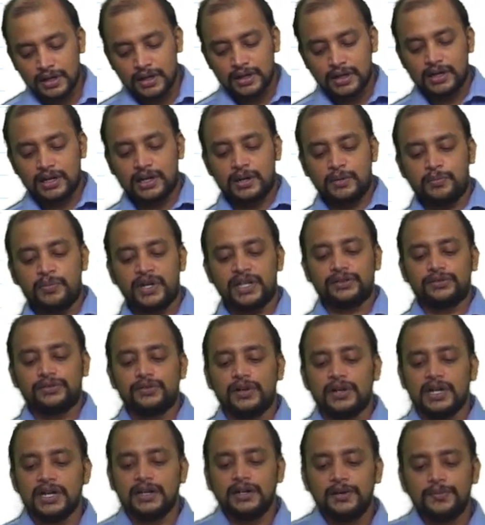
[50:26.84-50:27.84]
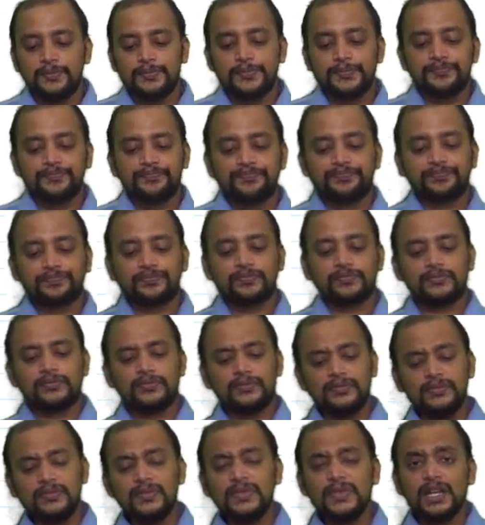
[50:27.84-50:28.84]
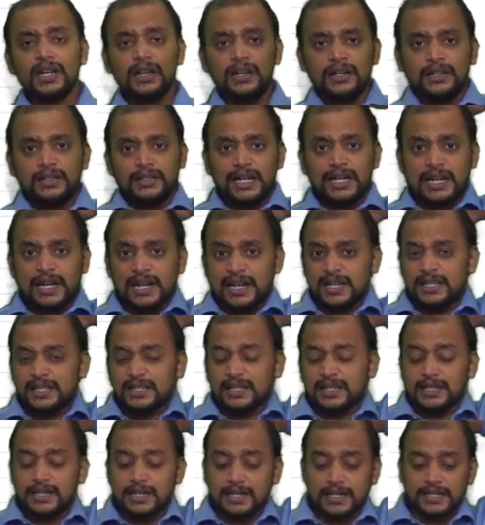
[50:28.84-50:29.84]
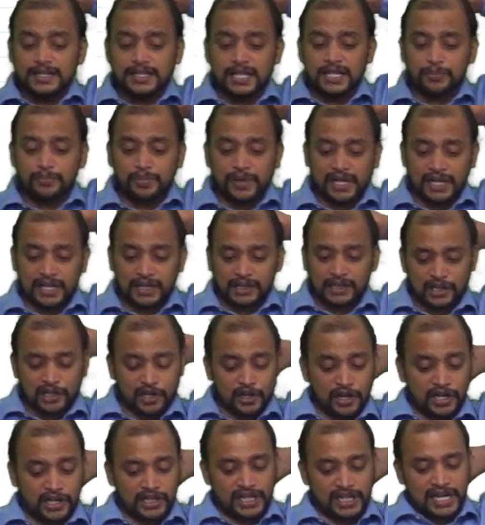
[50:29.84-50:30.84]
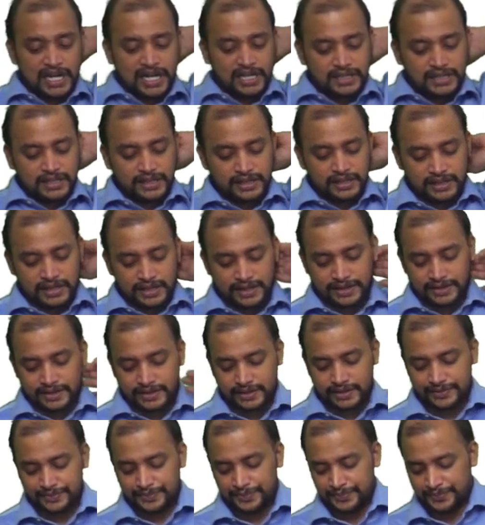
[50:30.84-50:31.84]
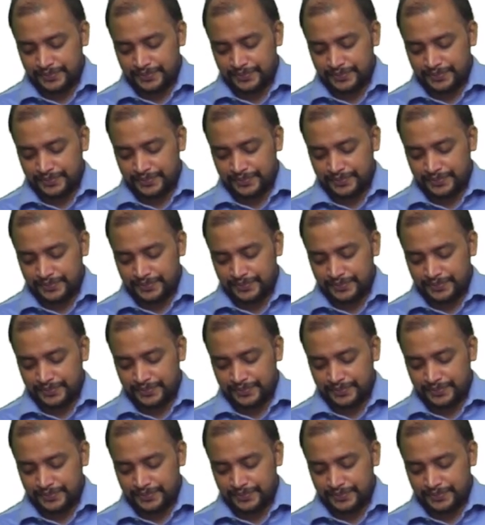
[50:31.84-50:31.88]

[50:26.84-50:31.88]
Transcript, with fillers: number 3 that is recipient not in existence